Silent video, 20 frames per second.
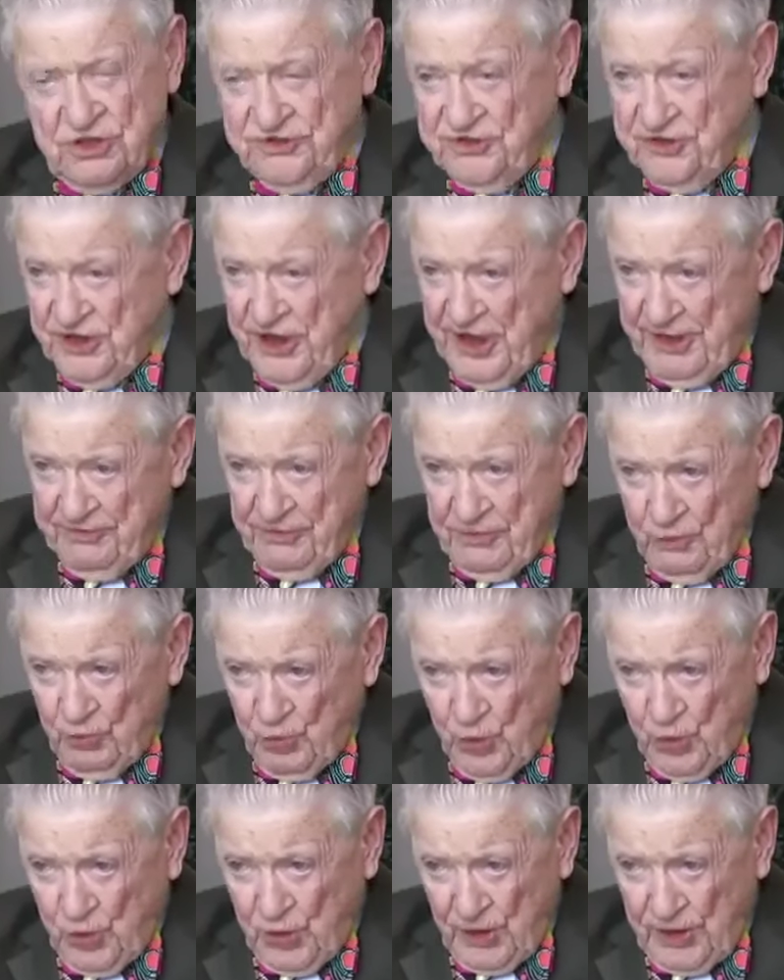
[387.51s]
at the time of the
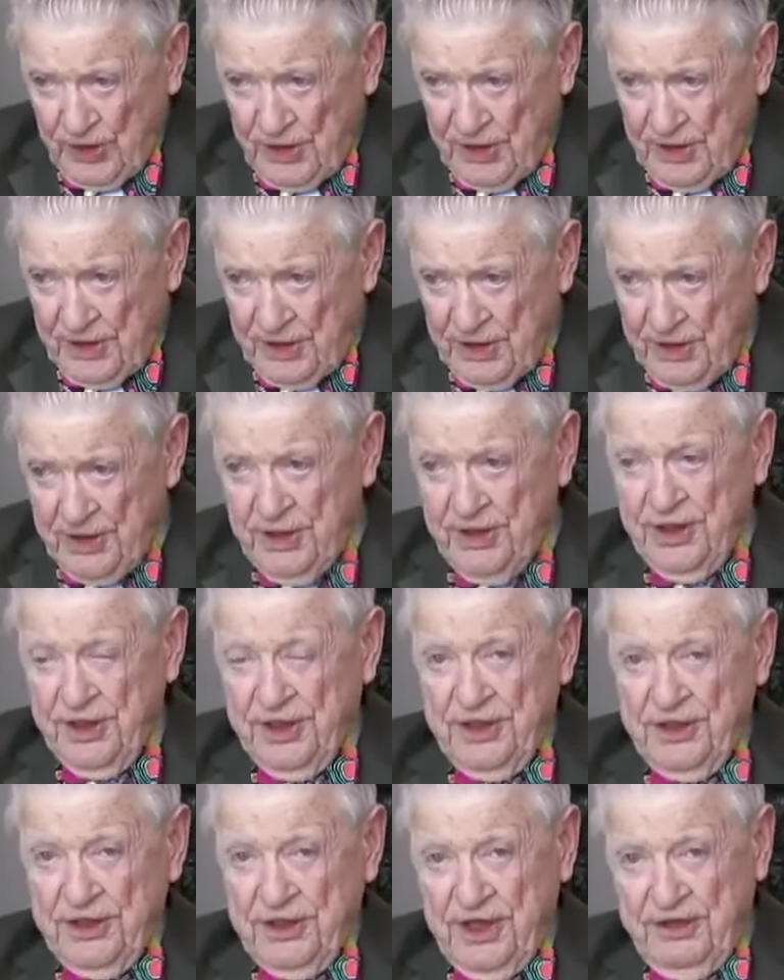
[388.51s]
war,
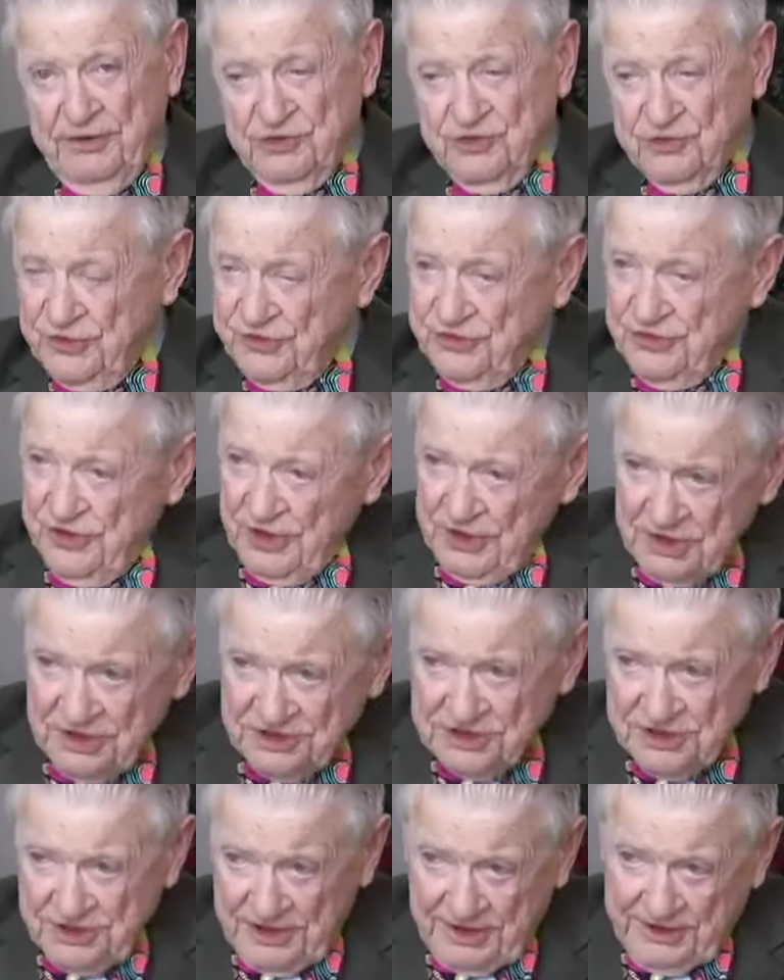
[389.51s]
and I was with
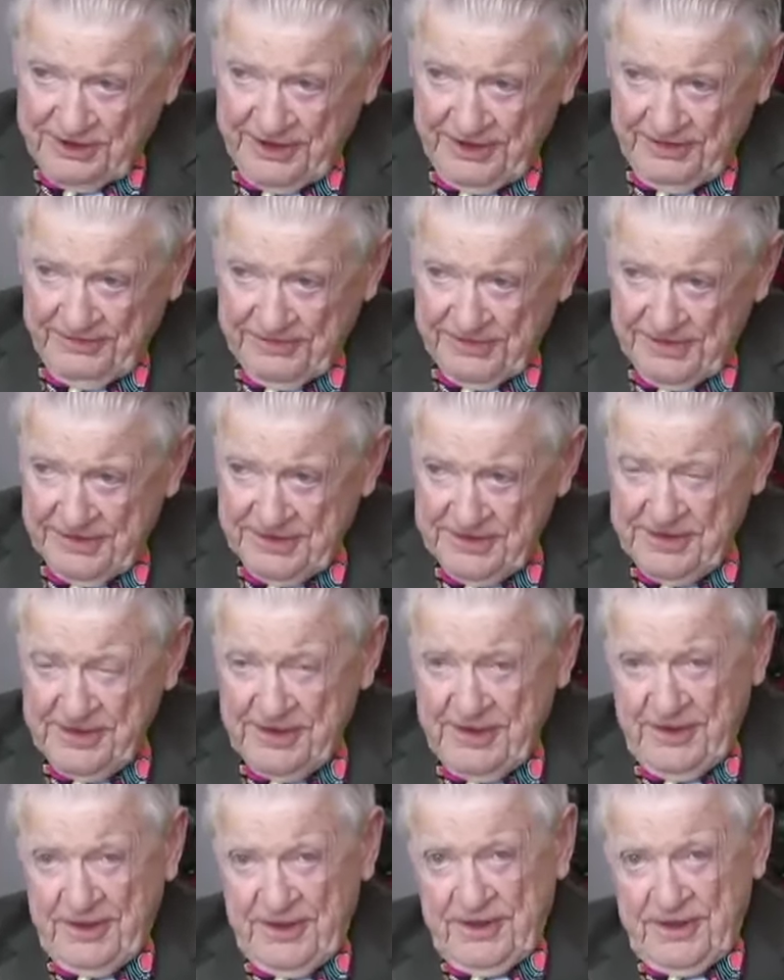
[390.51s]
Douglas Aircraft.
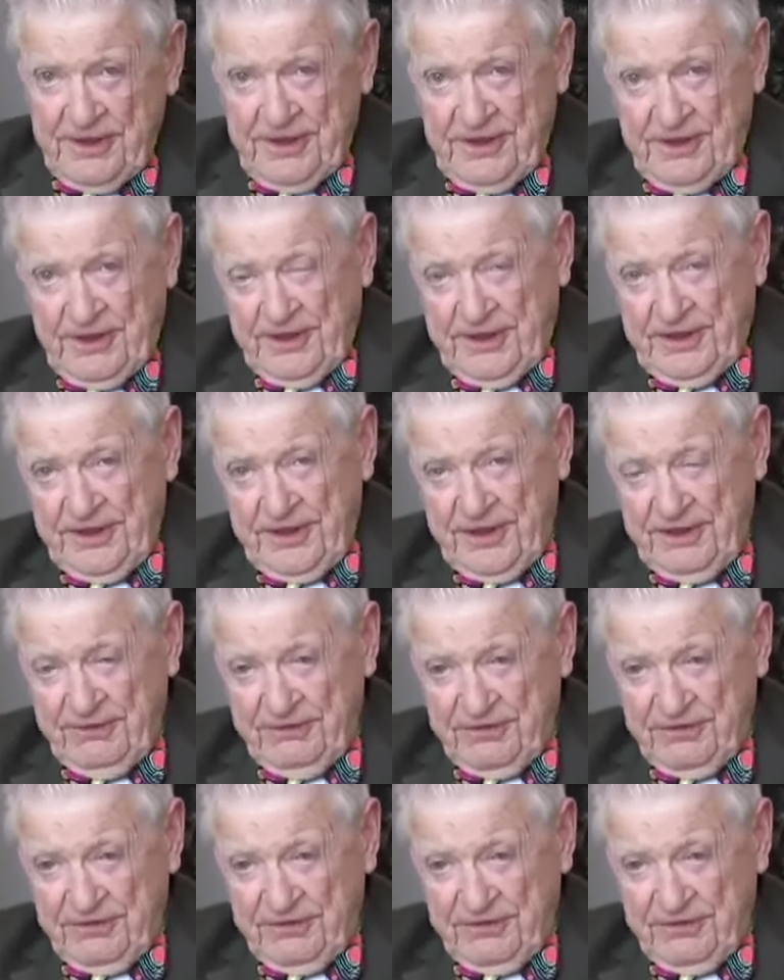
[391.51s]
And